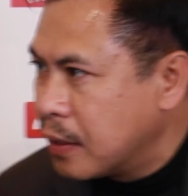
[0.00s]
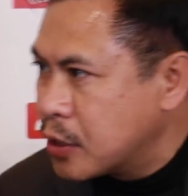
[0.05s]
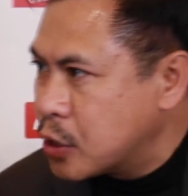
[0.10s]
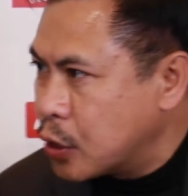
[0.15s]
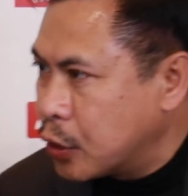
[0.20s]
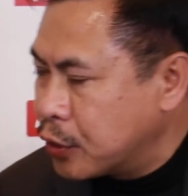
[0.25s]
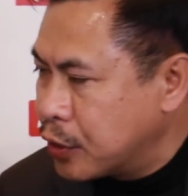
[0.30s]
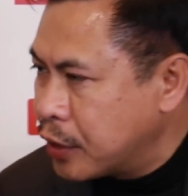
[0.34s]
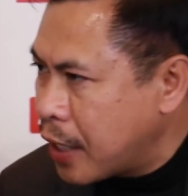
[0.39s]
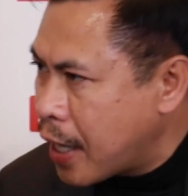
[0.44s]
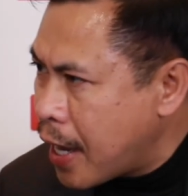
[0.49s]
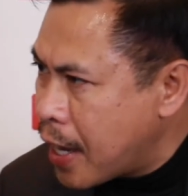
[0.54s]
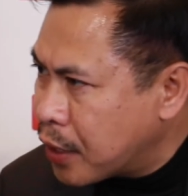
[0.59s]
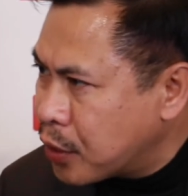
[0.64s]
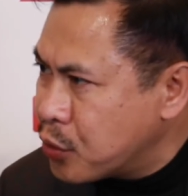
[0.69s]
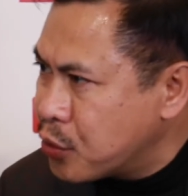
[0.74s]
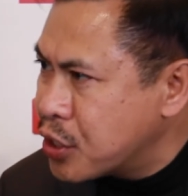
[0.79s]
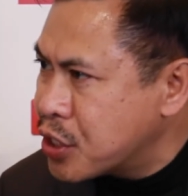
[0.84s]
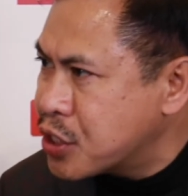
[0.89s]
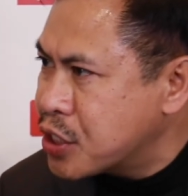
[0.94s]
So the
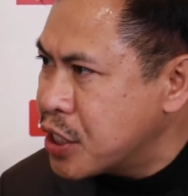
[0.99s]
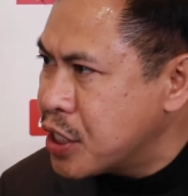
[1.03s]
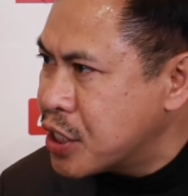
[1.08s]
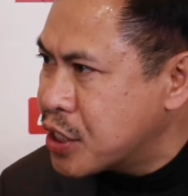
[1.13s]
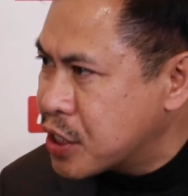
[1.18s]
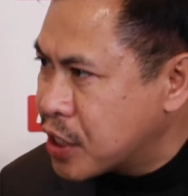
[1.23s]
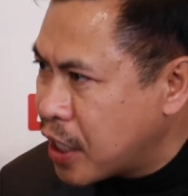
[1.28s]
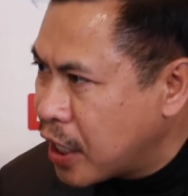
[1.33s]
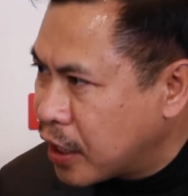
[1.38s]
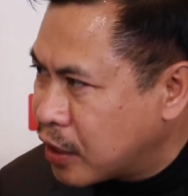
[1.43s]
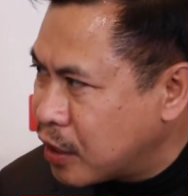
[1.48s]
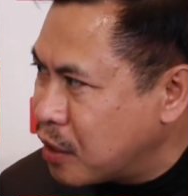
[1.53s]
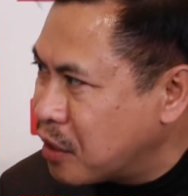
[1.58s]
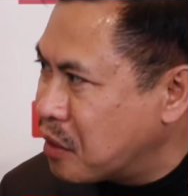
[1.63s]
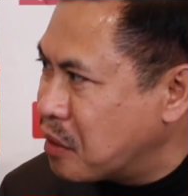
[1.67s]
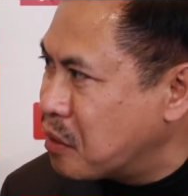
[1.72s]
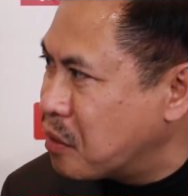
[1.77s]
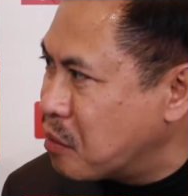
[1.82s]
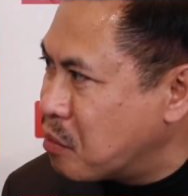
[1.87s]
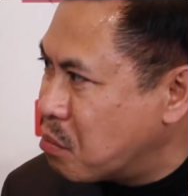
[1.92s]
accuracy is
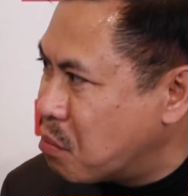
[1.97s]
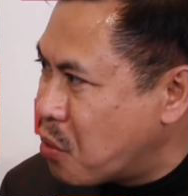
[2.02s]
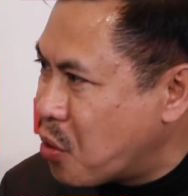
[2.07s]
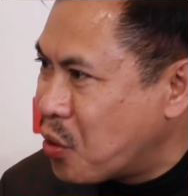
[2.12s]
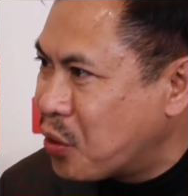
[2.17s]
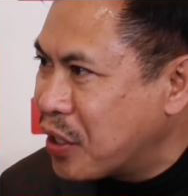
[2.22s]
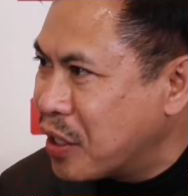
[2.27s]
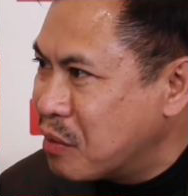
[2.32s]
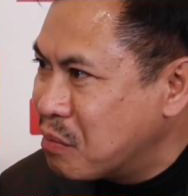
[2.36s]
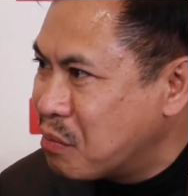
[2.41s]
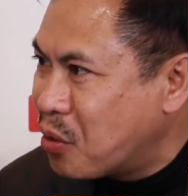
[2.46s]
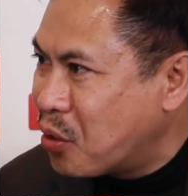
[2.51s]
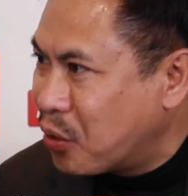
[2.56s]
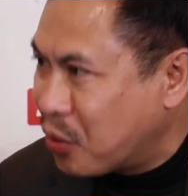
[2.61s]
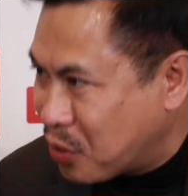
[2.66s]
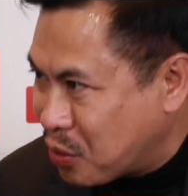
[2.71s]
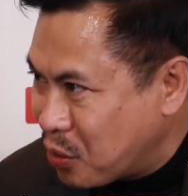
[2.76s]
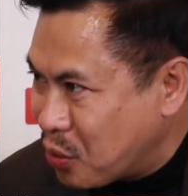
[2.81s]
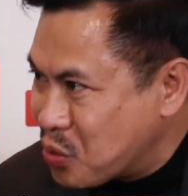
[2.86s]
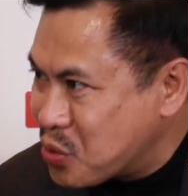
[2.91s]
getting more and
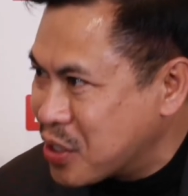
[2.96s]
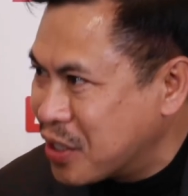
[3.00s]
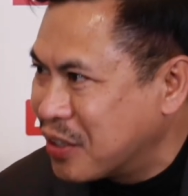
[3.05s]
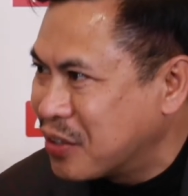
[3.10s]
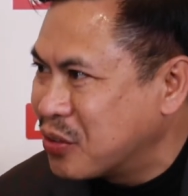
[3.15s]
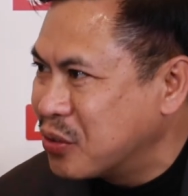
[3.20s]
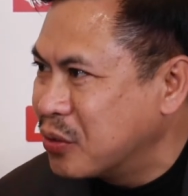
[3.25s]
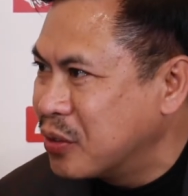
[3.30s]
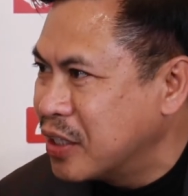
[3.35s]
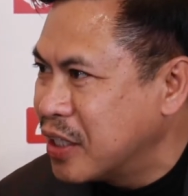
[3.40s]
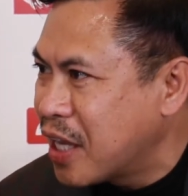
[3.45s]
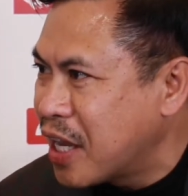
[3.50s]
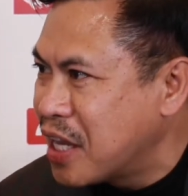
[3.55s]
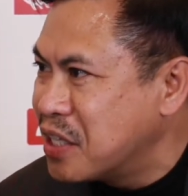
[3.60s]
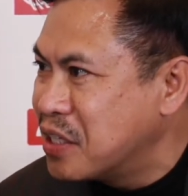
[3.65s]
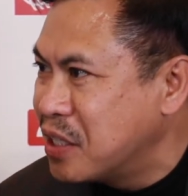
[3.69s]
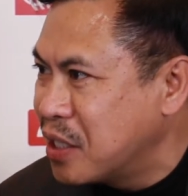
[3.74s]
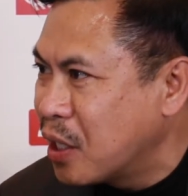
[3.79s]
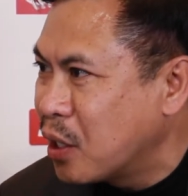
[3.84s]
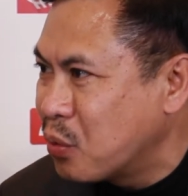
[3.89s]
more closer to the
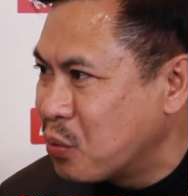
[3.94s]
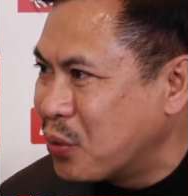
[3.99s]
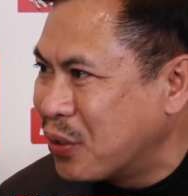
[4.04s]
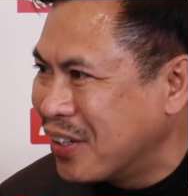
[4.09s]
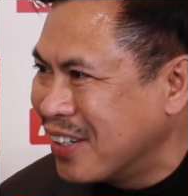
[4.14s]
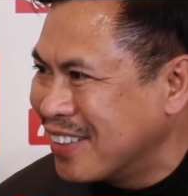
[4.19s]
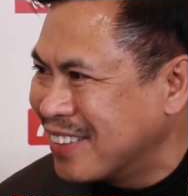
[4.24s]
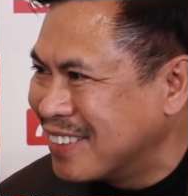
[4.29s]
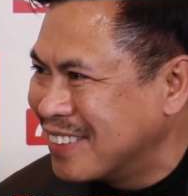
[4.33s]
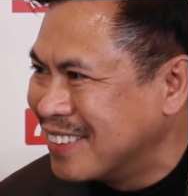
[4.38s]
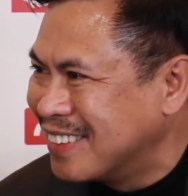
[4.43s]
ideal world.